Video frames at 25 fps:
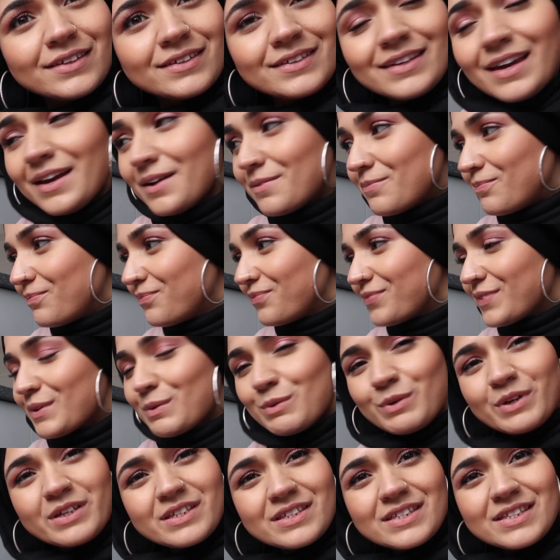yeah,
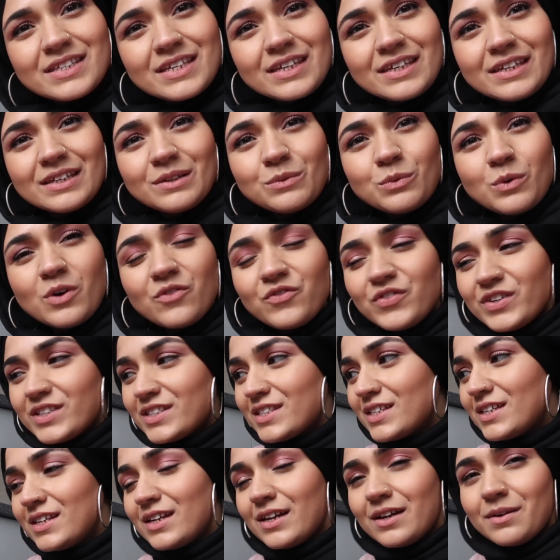we can see what
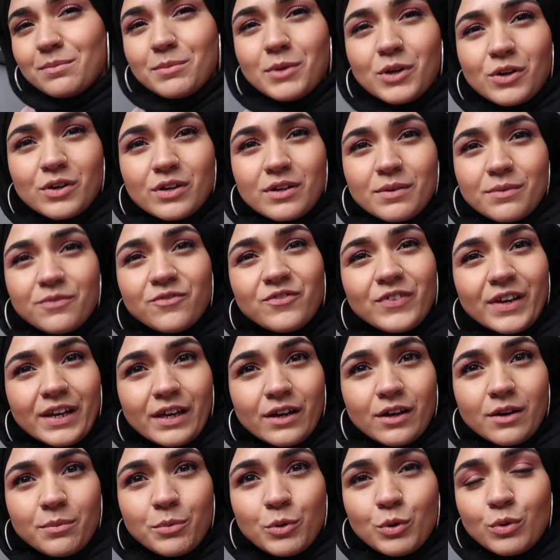fits in here. I'm not gonna fill it
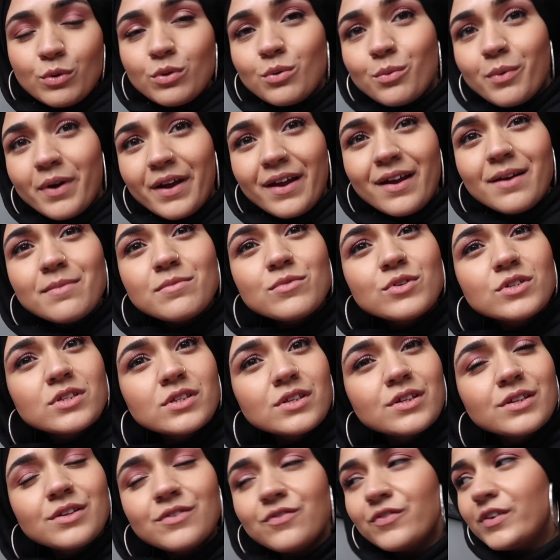up all the way. I'm
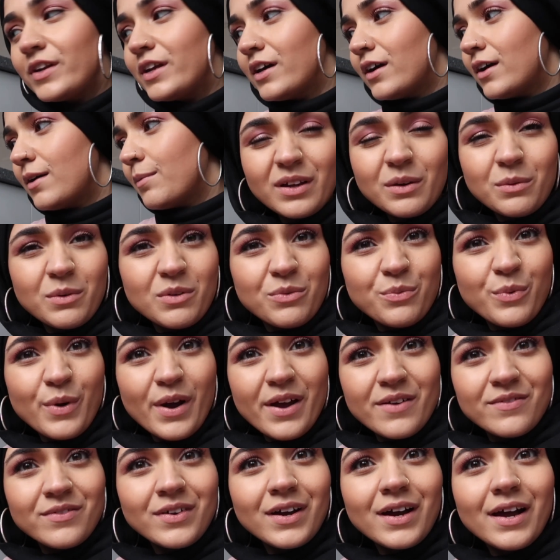just gonna fill it up with
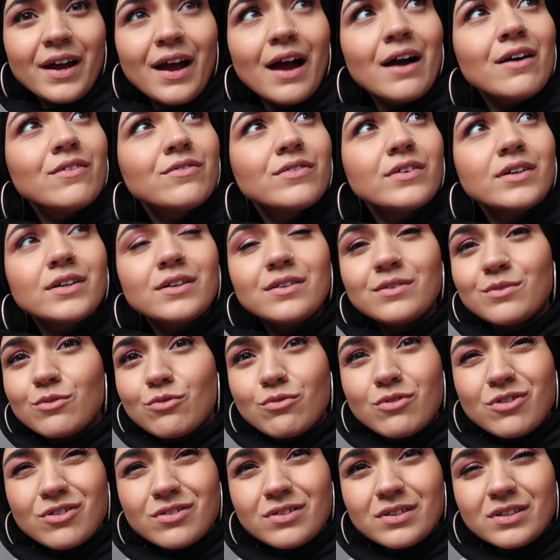whatever I have.
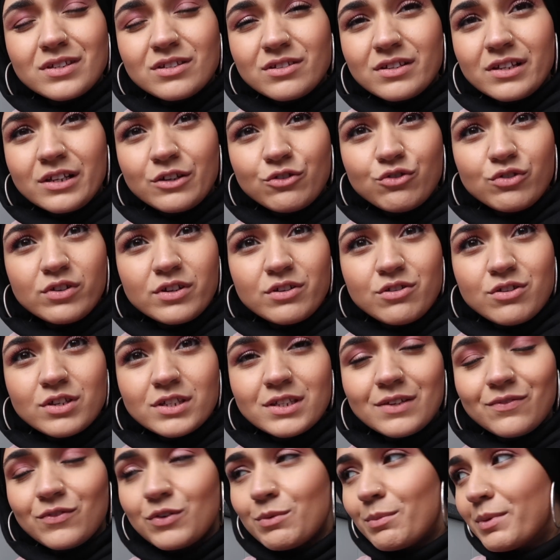It's literally
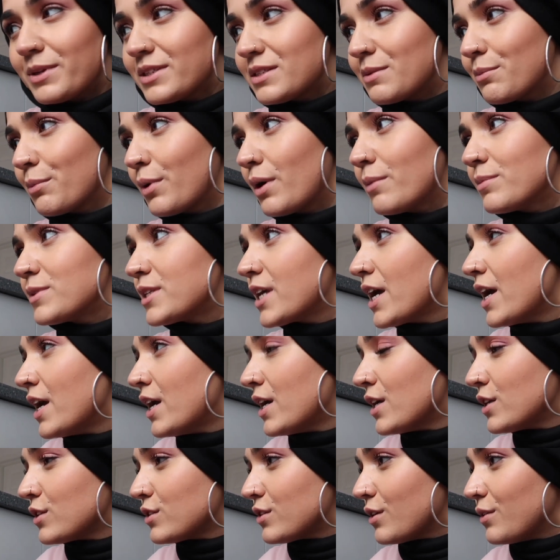just a few bits and bobs.
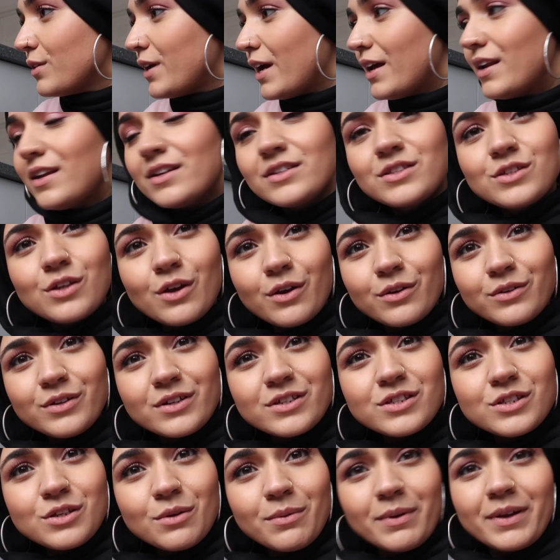So yeah, let's go,
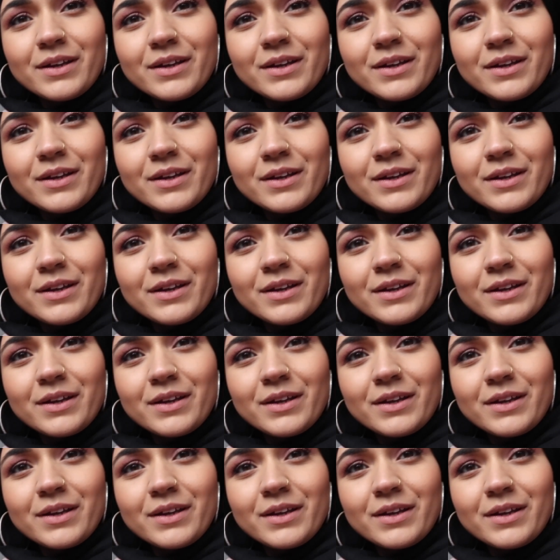let's do